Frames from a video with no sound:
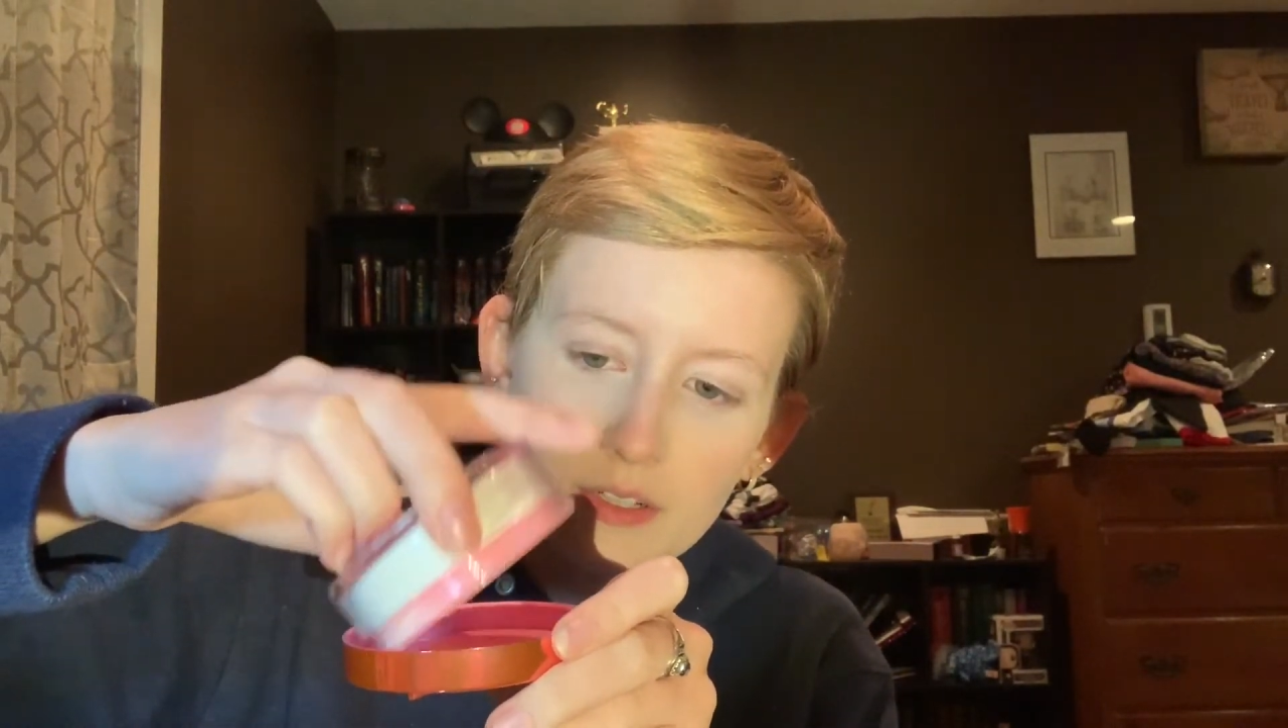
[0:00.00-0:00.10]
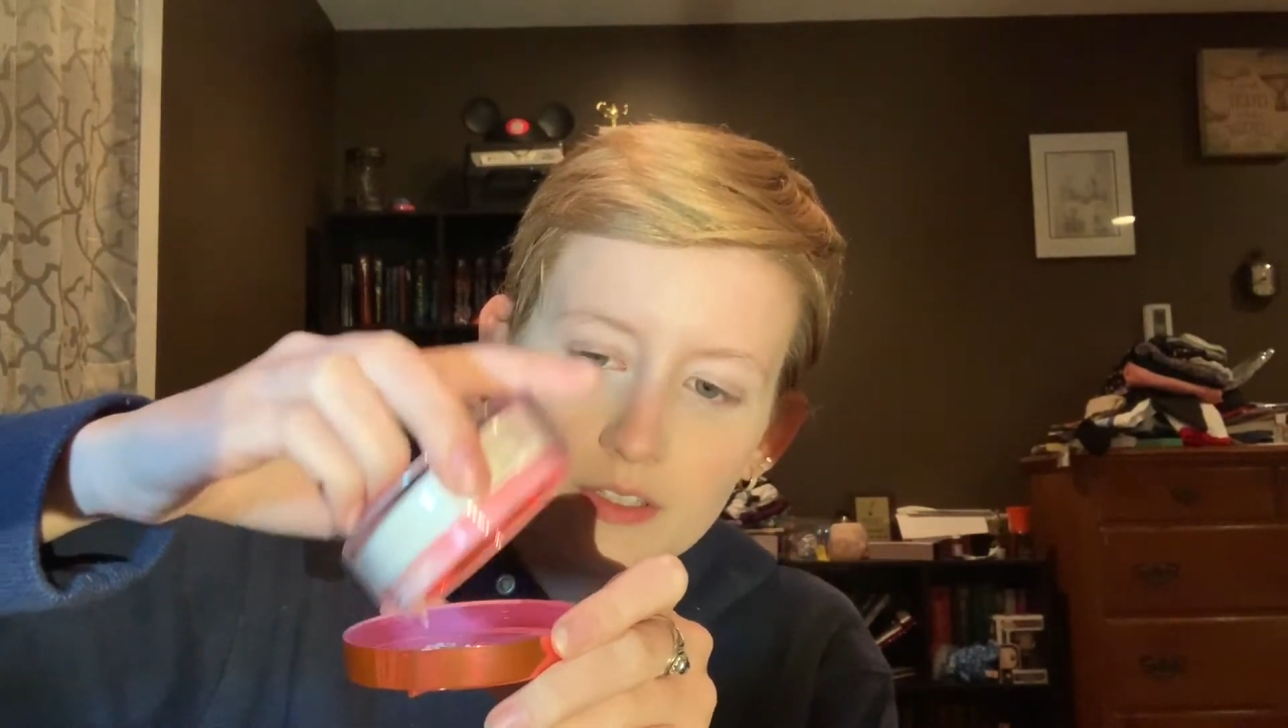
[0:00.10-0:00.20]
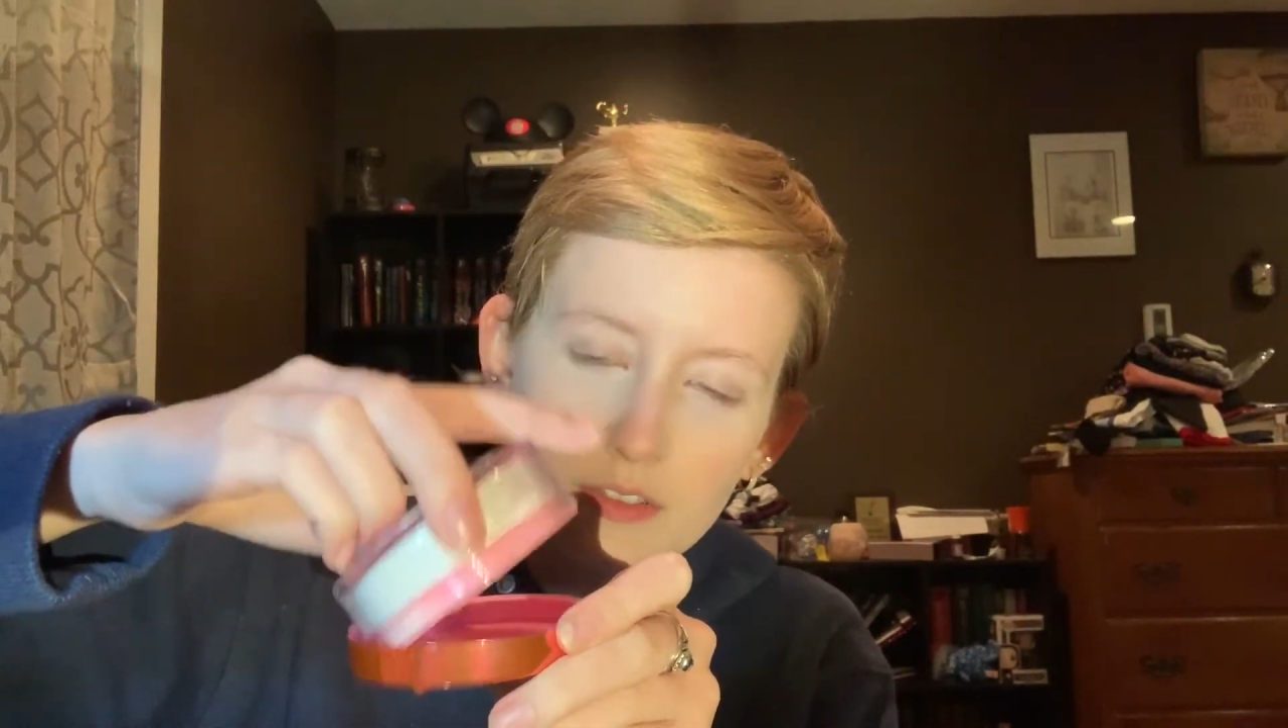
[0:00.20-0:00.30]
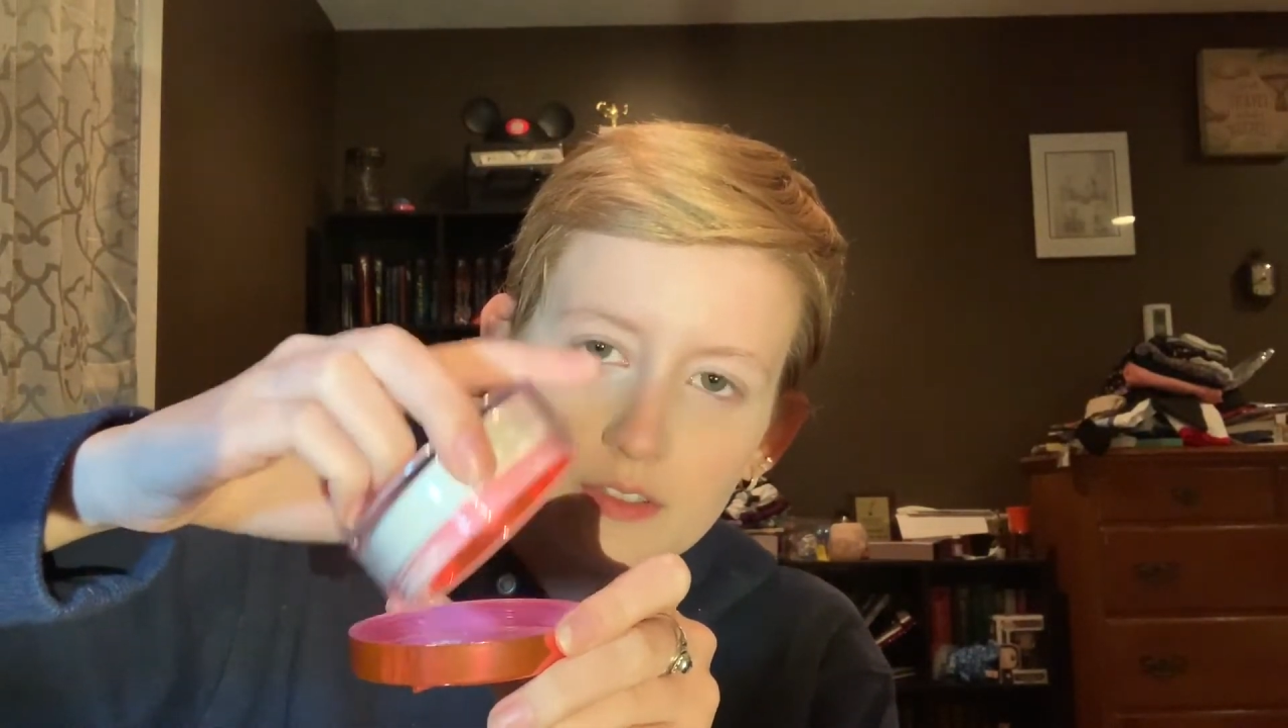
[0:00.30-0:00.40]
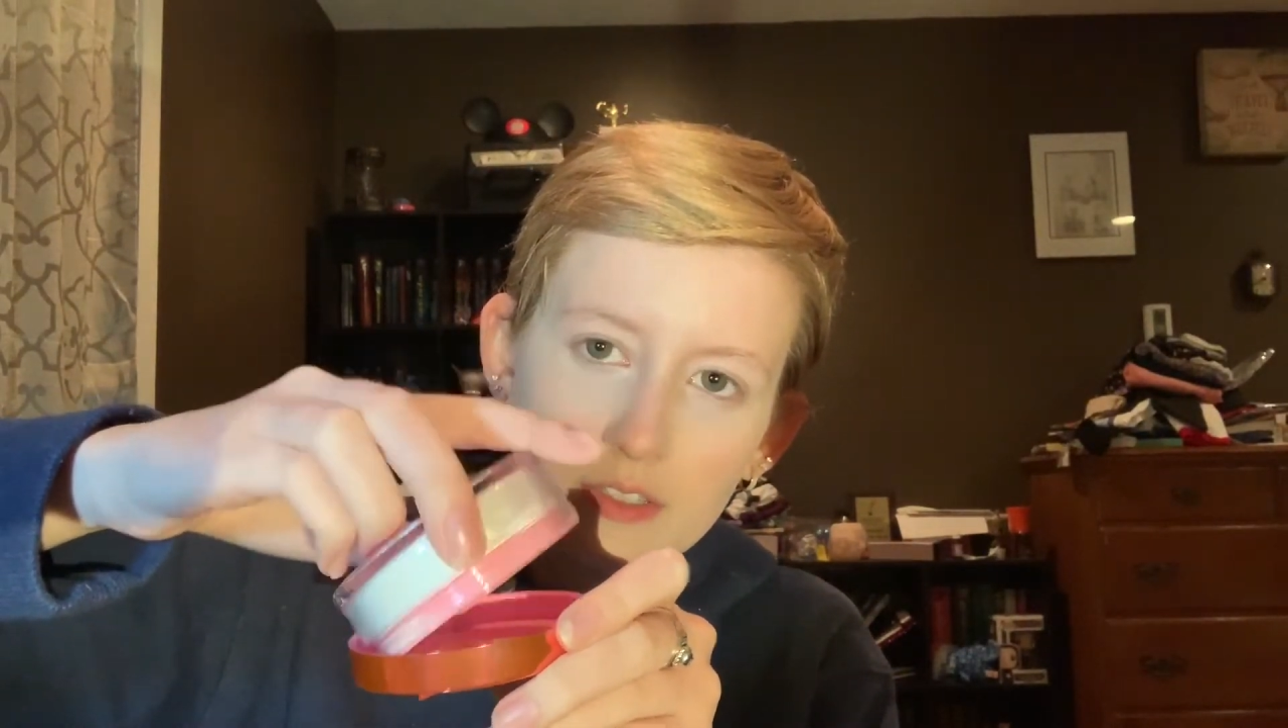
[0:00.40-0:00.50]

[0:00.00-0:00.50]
is just